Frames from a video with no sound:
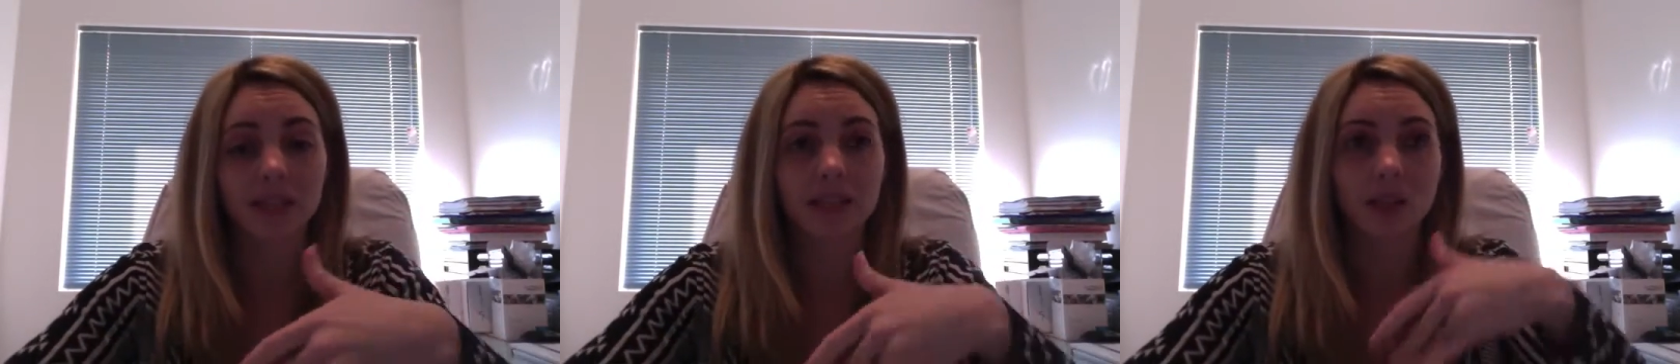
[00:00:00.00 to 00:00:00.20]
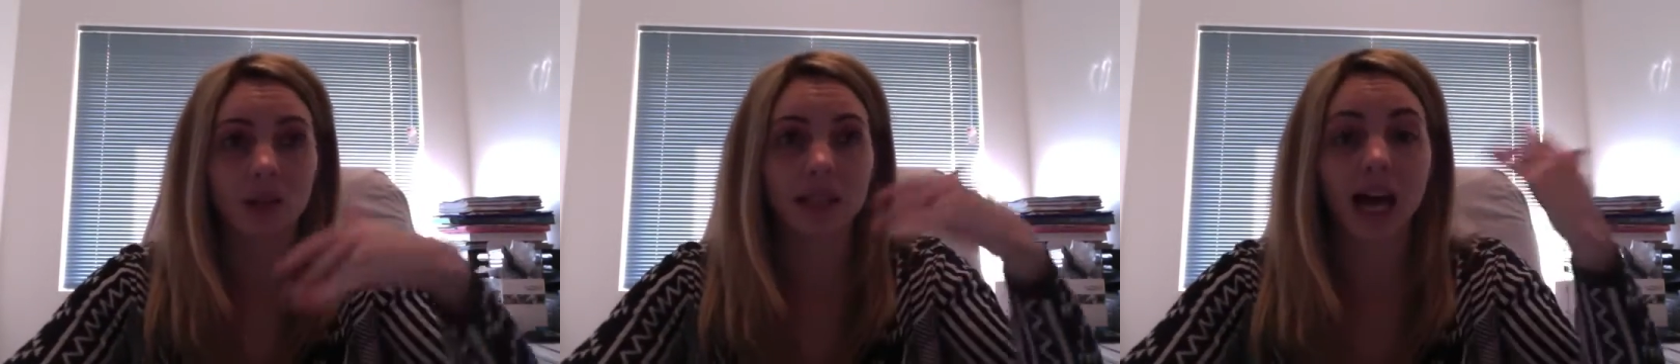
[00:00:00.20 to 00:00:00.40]

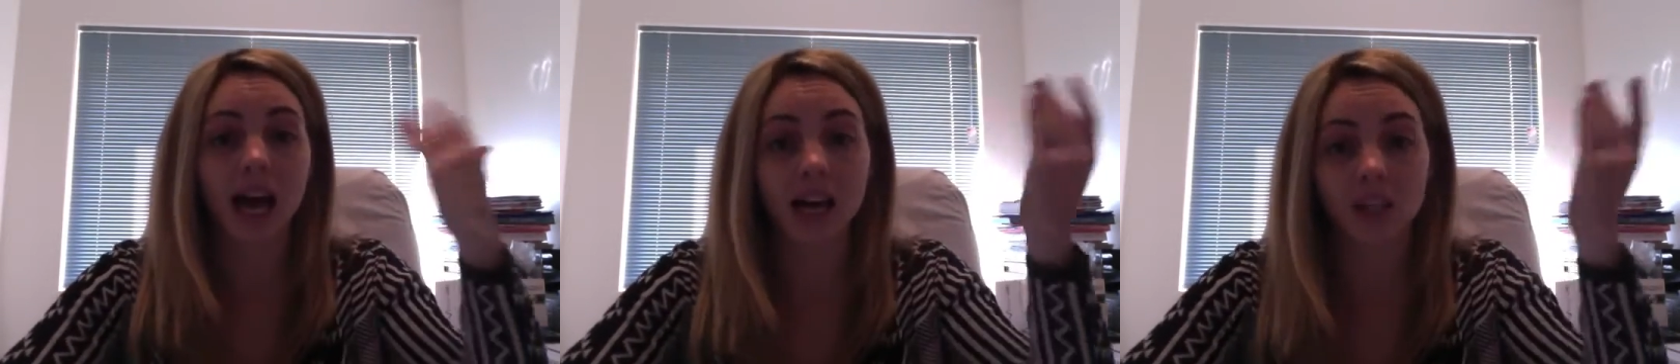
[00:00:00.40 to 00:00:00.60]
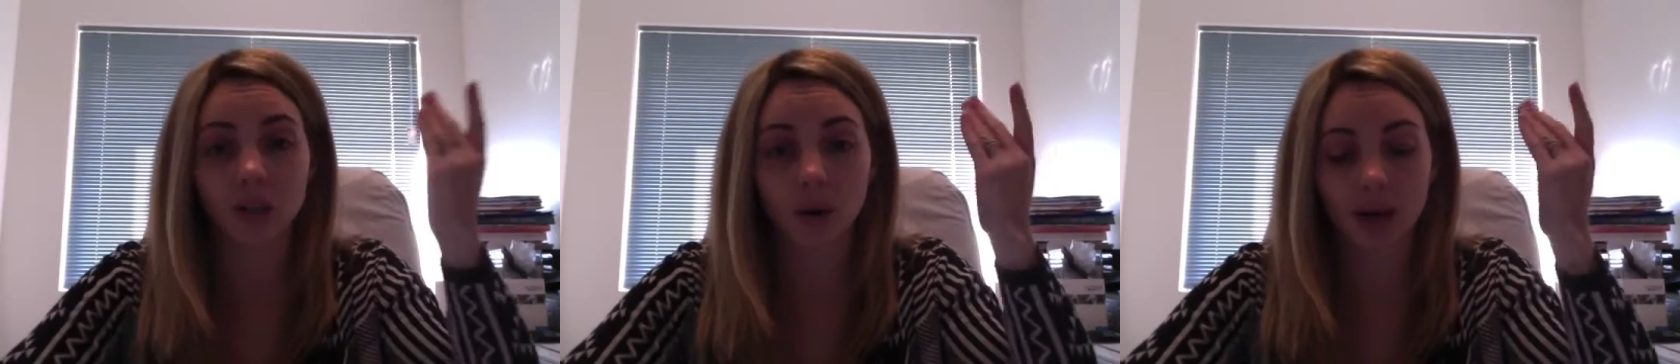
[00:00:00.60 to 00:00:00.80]
so it's
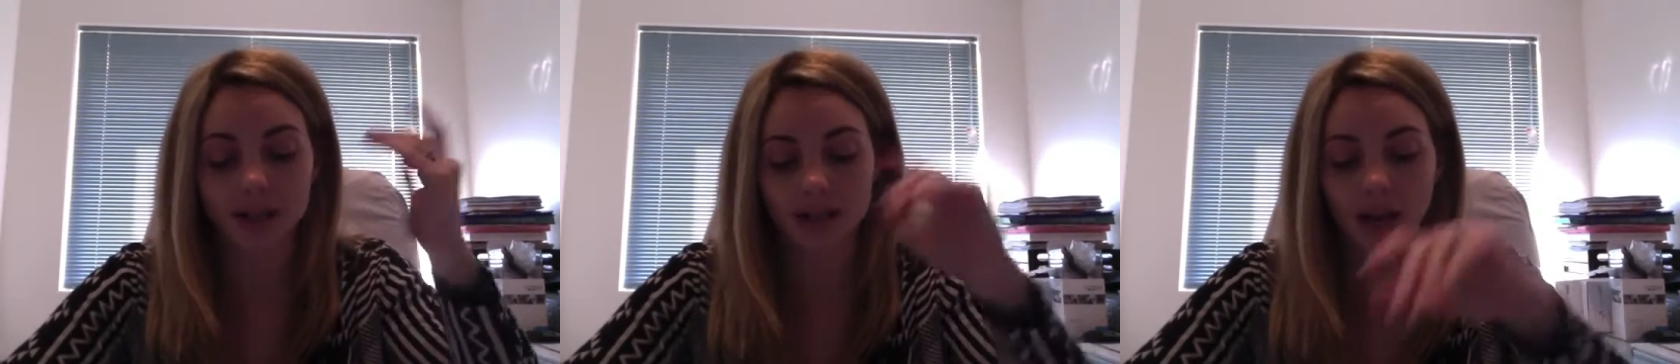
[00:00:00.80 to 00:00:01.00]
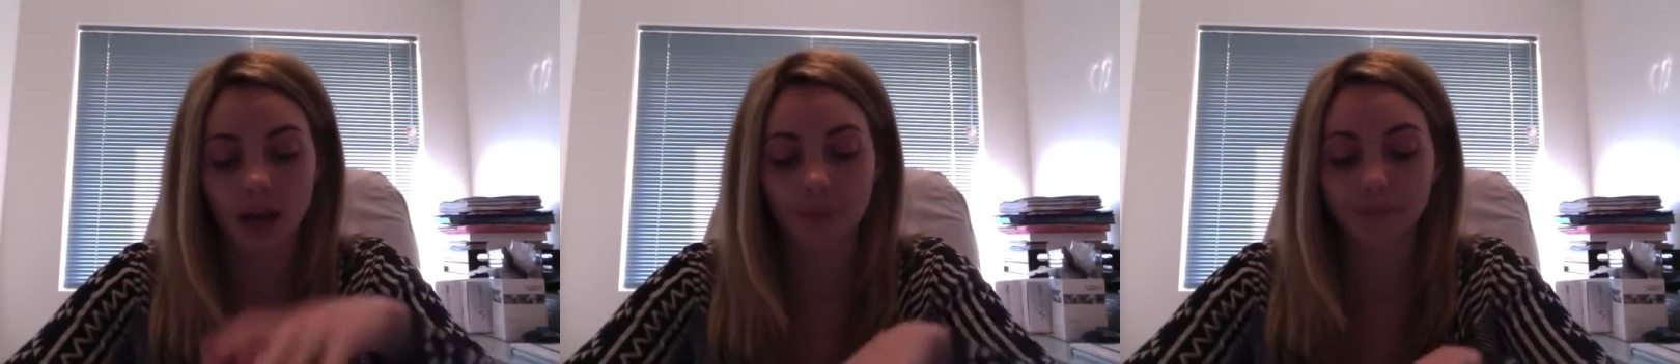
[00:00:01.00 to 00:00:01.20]
hard to go
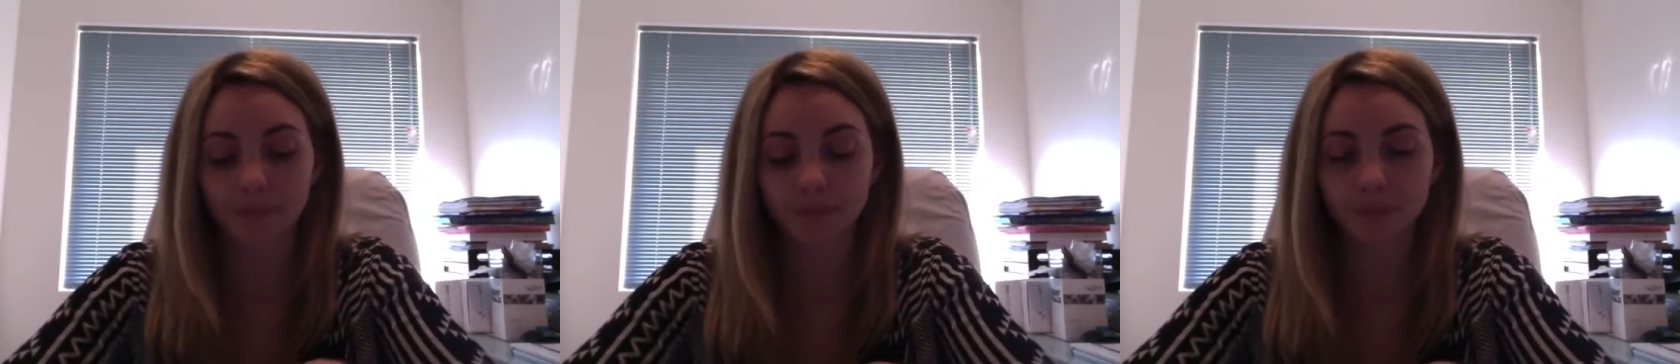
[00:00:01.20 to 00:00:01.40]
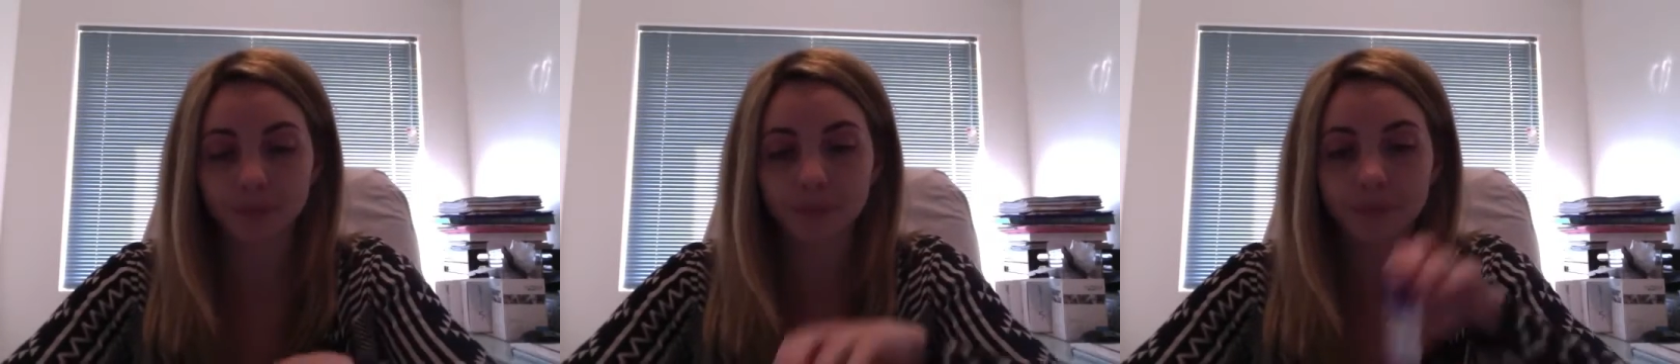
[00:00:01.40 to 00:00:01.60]
outside.
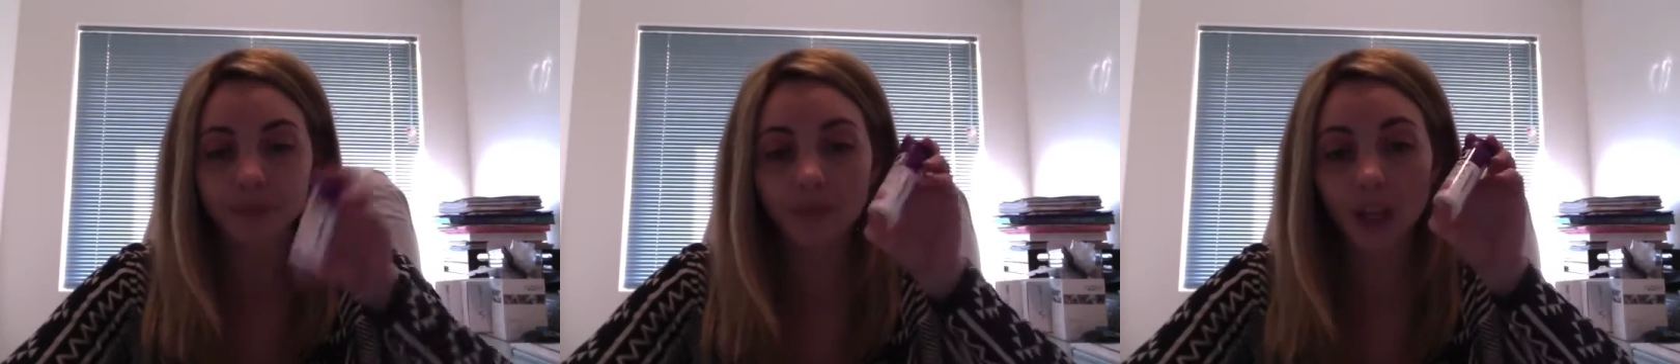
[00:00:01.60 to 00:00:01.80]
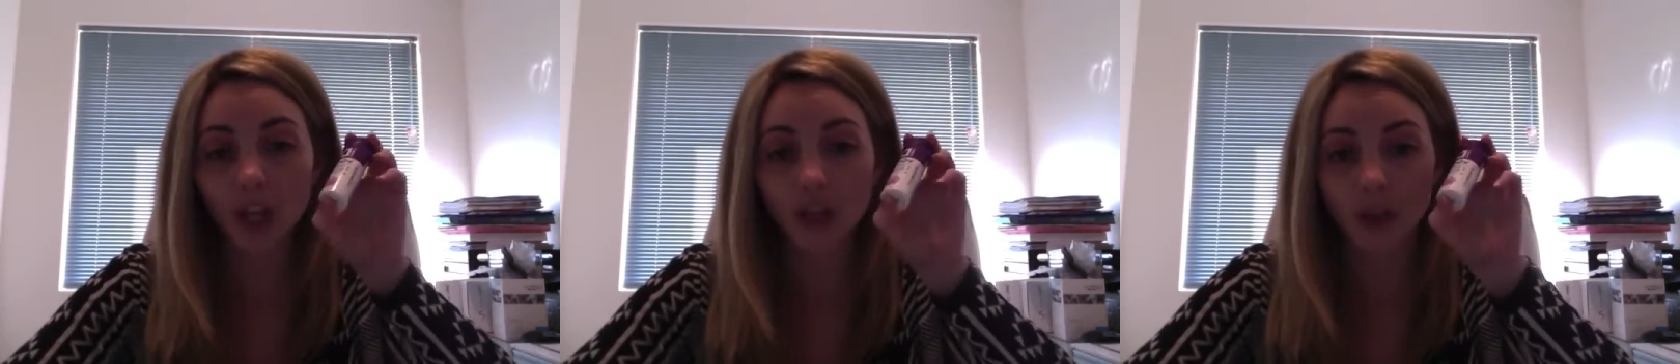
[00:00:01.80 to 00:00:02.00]

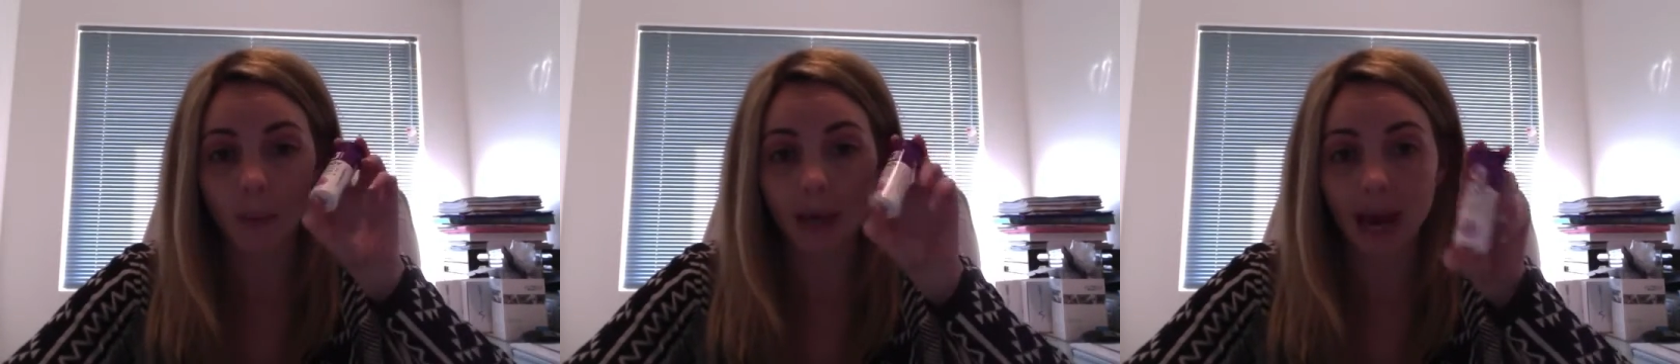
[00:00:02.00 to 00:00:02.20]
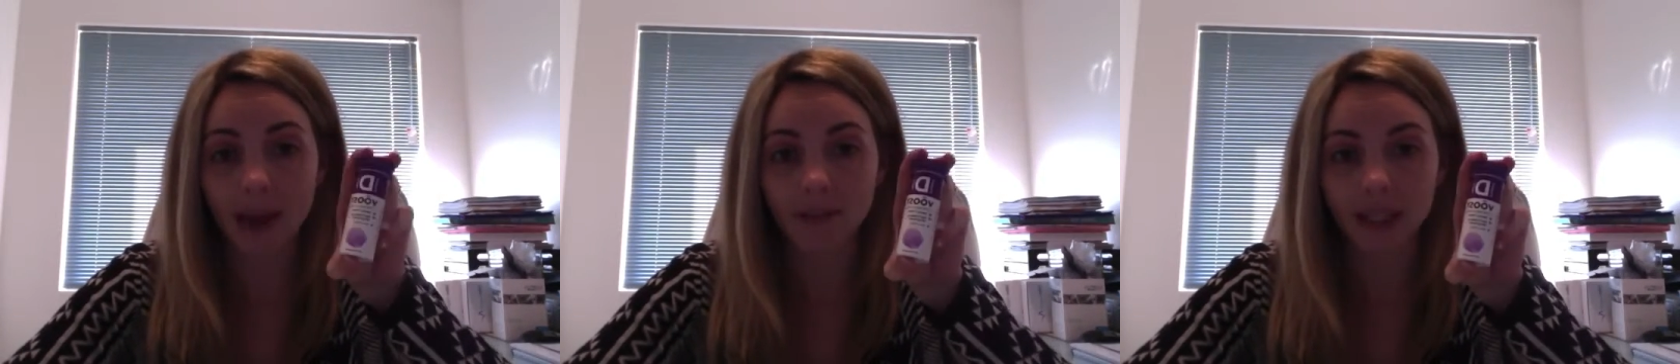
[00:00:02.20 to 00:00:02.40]
So I've
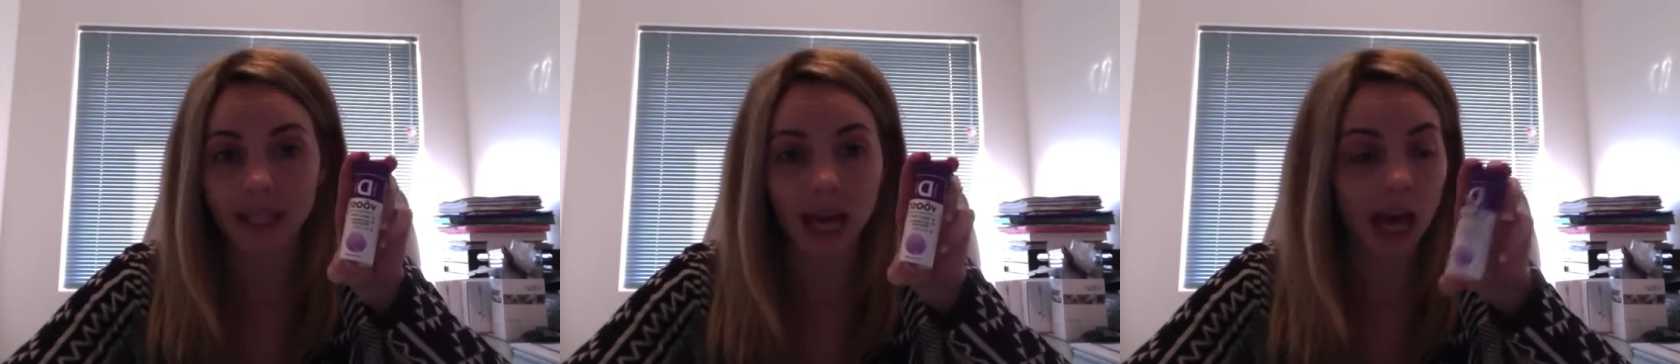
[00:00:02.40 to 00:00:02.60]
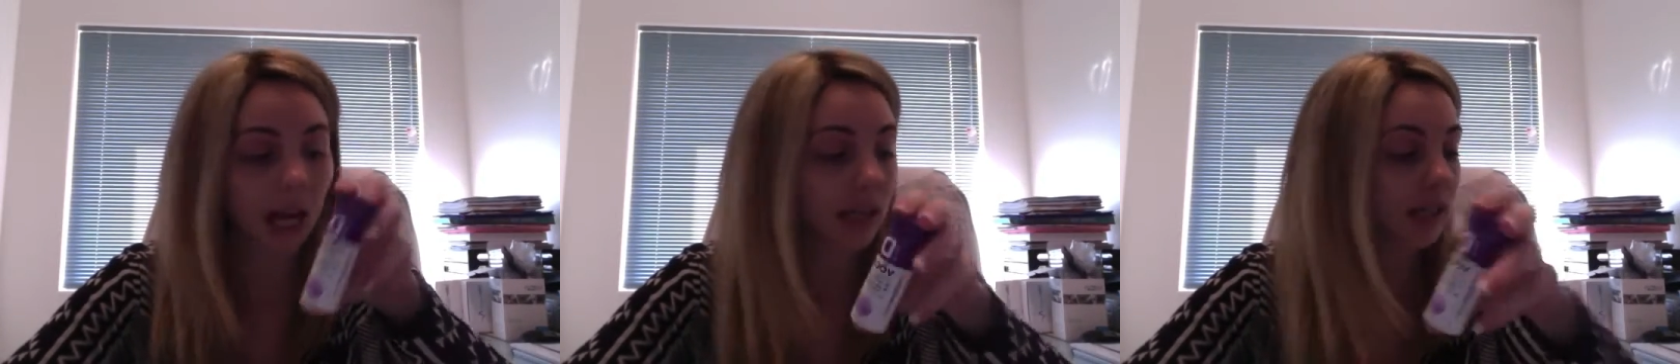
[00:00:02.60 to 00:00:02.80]
been having
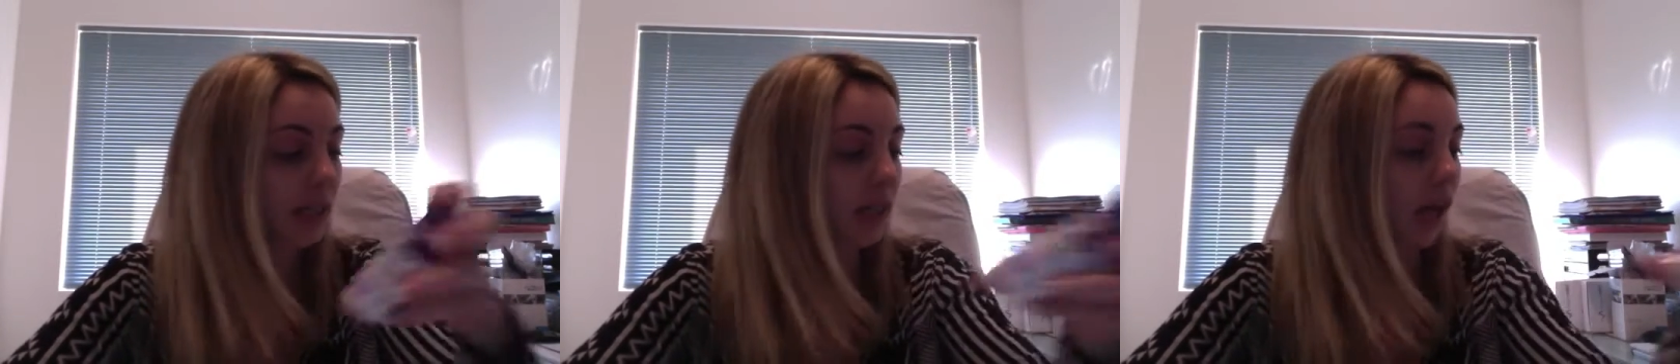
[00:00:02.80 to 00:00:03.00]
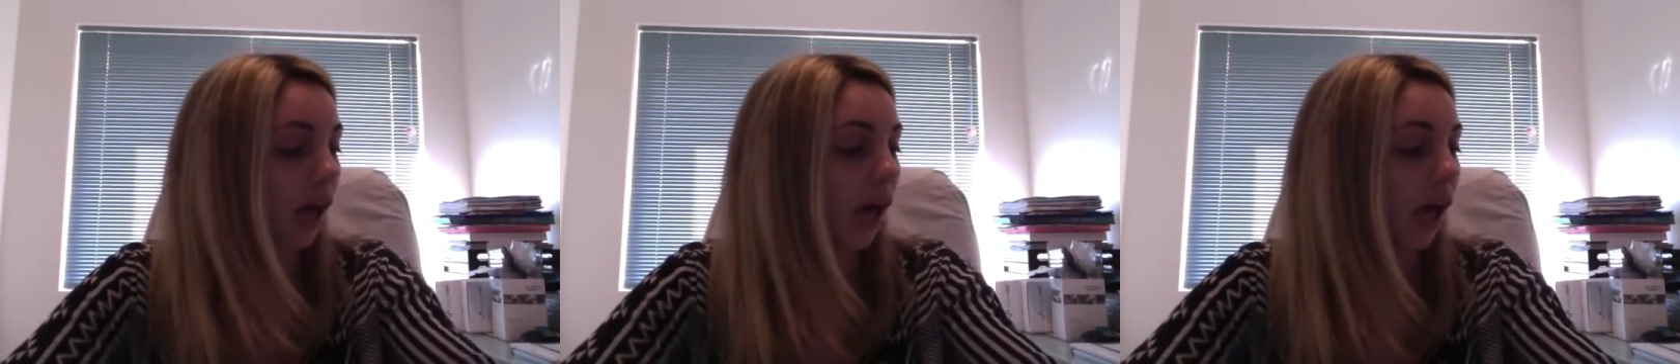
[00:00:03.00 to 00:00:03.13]
that.